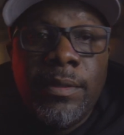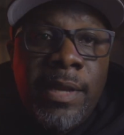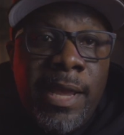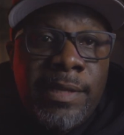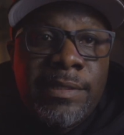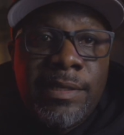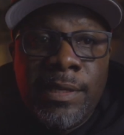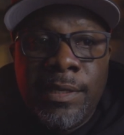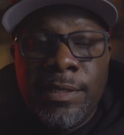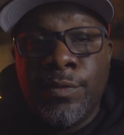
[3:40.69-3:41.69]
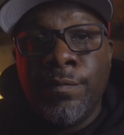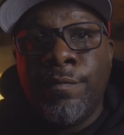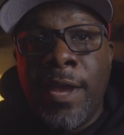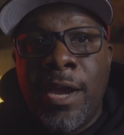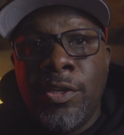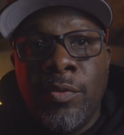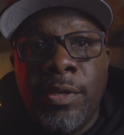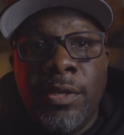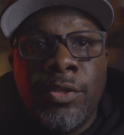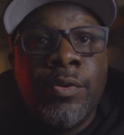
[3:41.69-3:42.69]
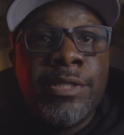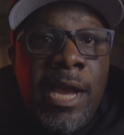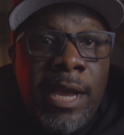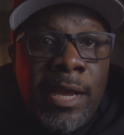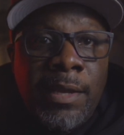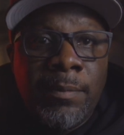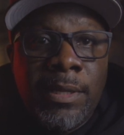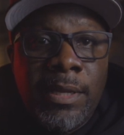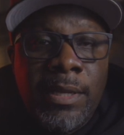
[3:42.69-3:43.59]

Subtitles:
Next is valuing your time.